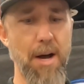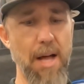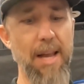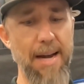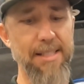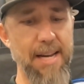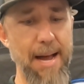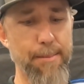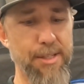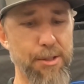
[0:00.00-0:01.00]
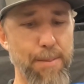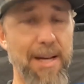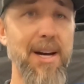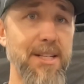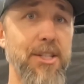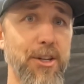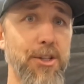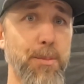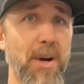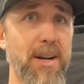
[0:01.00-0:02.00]
a lot of times it's because of
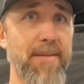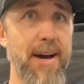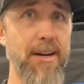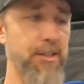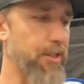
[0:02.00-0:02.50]
your spring divider.